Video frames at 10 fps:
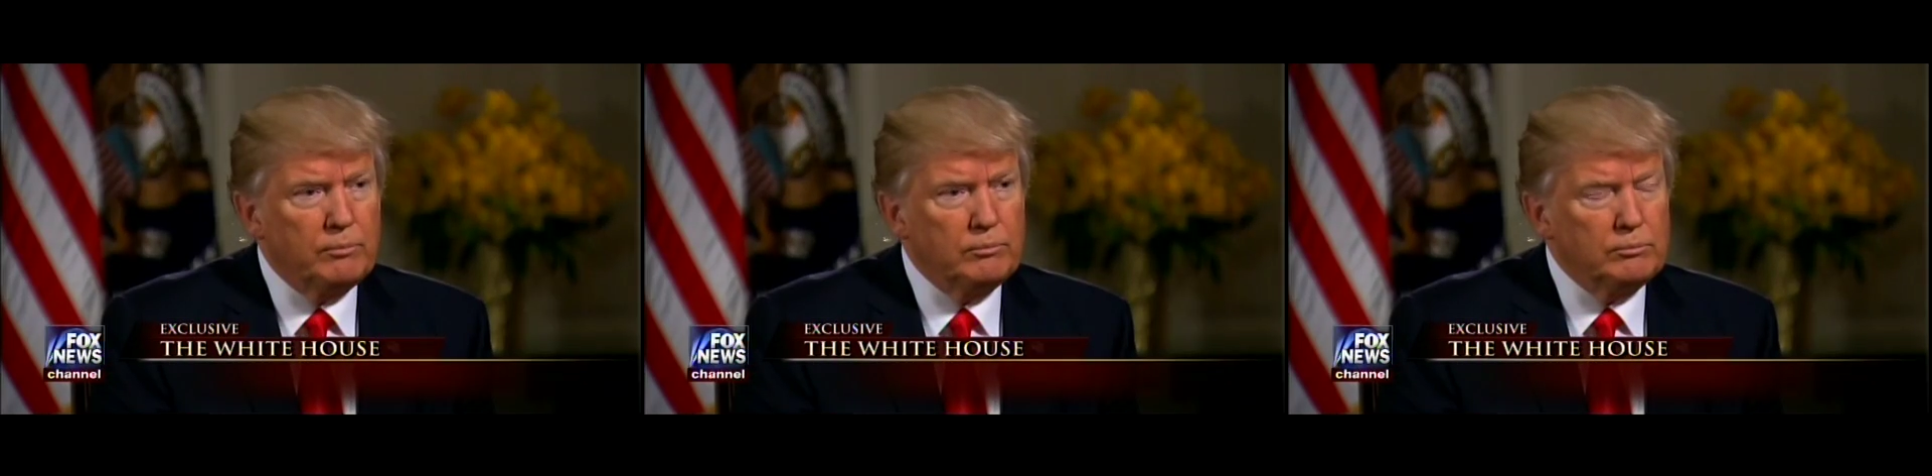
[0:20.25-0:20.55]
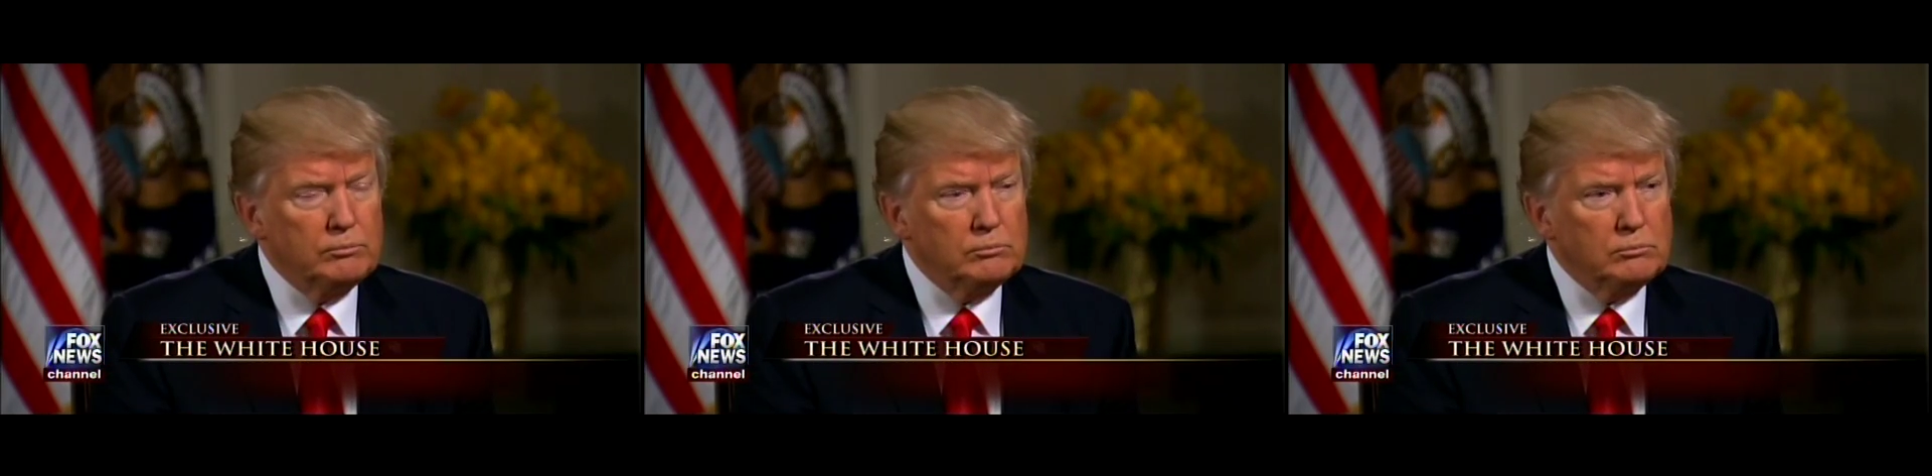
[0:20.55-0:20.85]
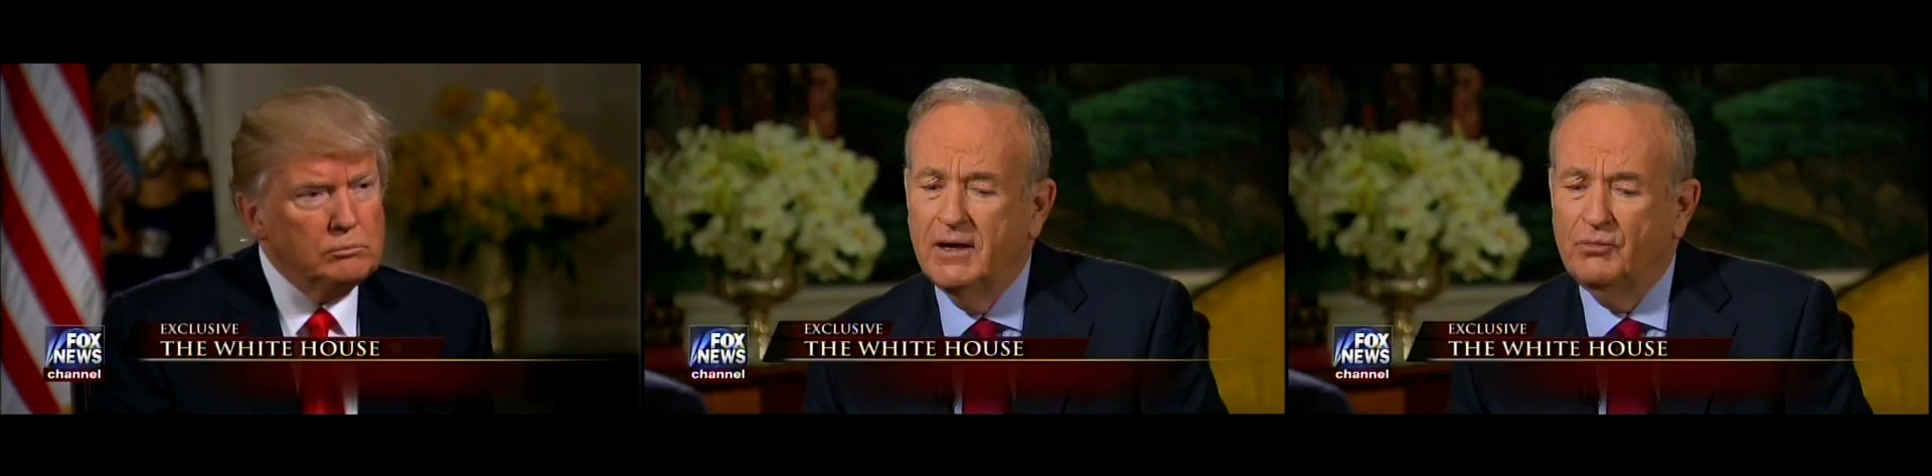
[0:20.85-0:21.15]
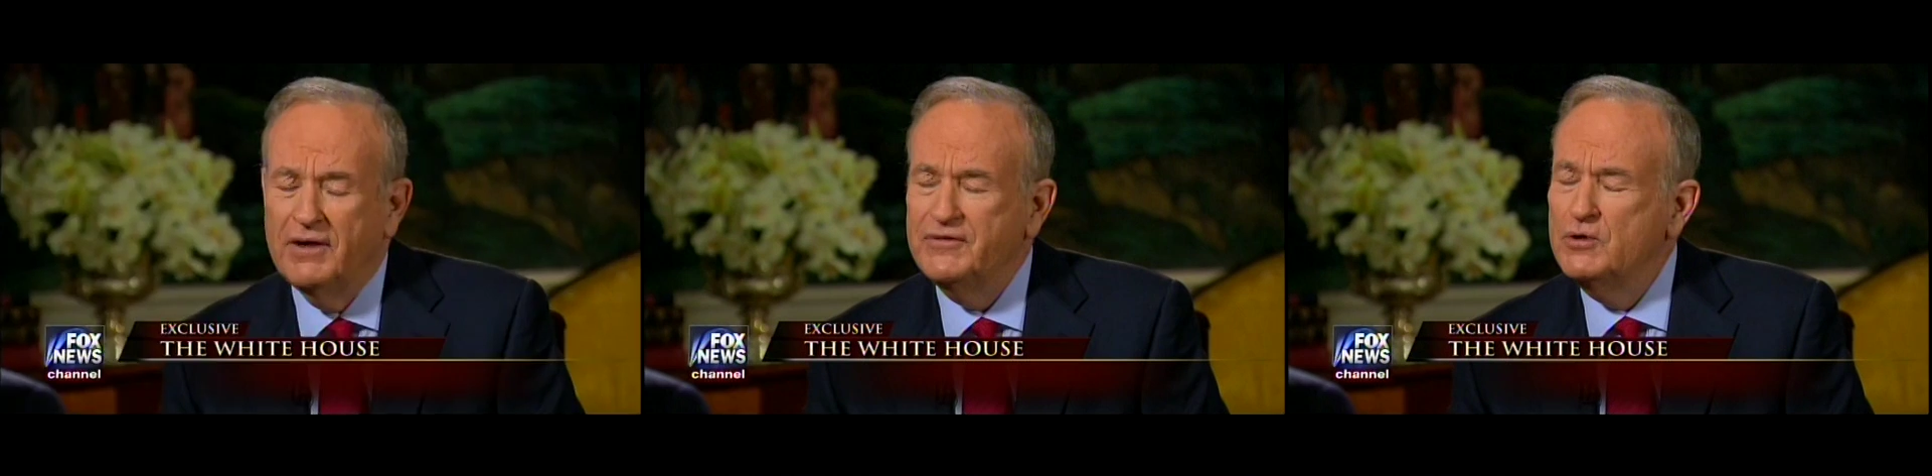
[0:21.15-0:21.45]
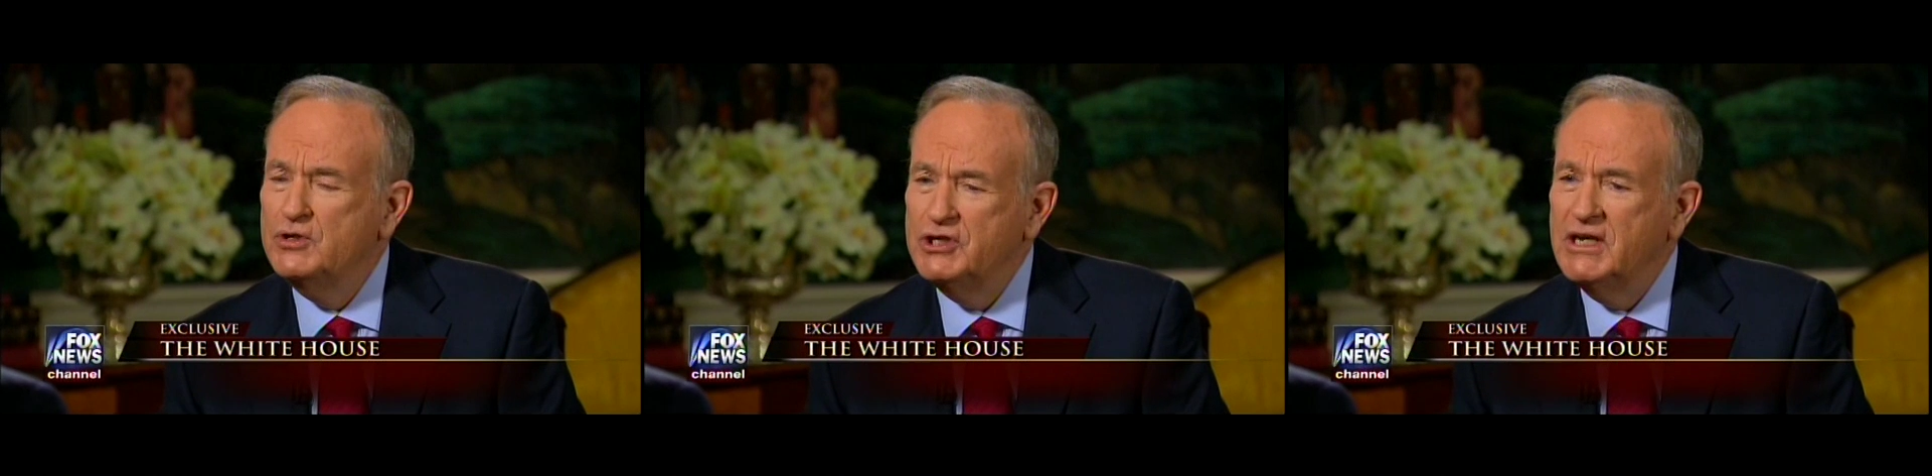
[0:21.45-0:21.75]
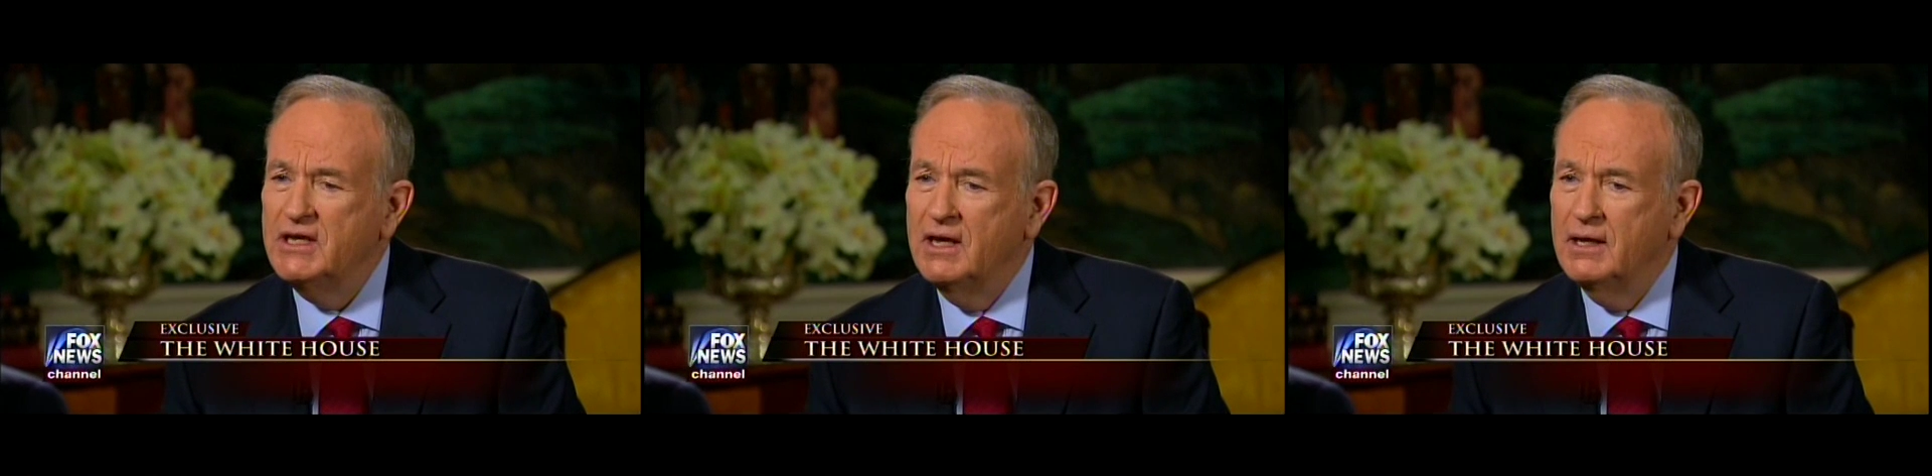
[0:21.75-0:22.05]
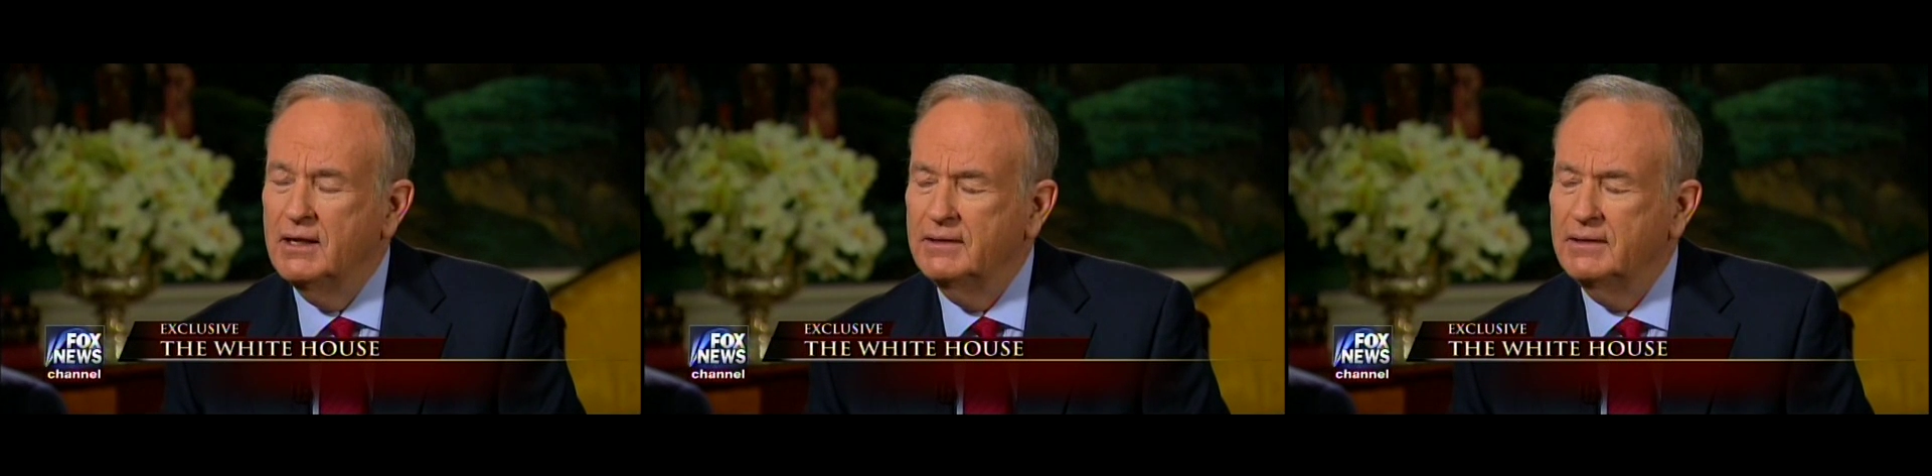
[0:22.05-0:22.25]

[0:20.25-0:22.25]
But the refugee